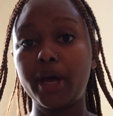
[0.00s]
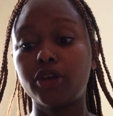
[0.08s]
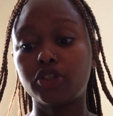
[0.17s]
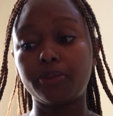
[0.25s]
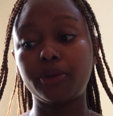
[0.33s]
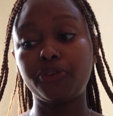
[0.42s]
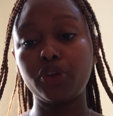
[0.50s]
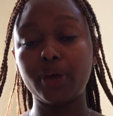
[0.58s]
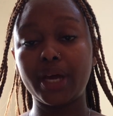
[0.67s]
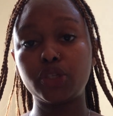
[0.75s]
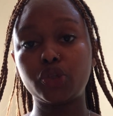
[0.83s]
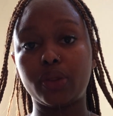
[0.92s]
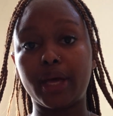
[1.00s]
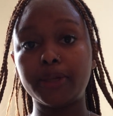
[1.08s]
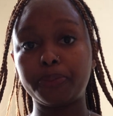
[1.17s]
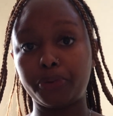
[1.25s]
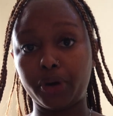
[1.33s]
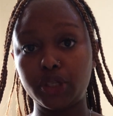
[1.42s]
So before you get to
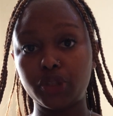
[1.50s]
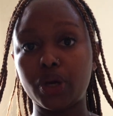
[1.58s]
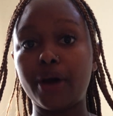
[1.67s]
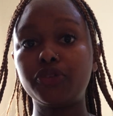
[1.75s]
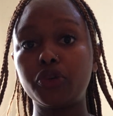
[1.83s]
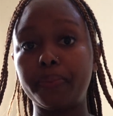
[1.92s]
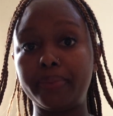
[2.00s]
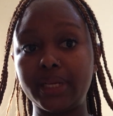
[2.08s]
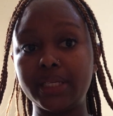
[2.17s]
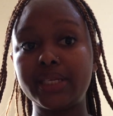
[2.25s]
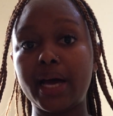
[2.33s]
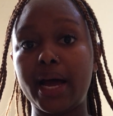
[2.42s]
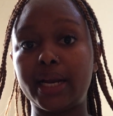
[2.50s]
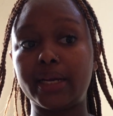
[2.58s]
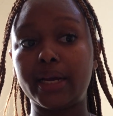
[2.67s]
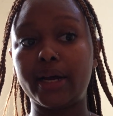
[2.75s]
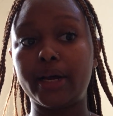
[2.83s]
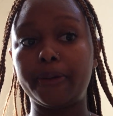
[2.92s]
that point, you have to build
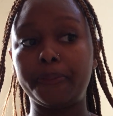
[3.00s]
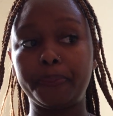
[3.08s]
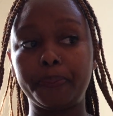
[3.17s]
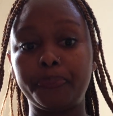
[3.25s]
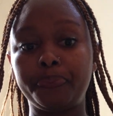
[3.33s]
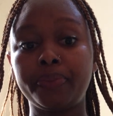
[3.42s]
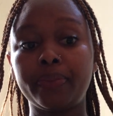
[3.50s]
an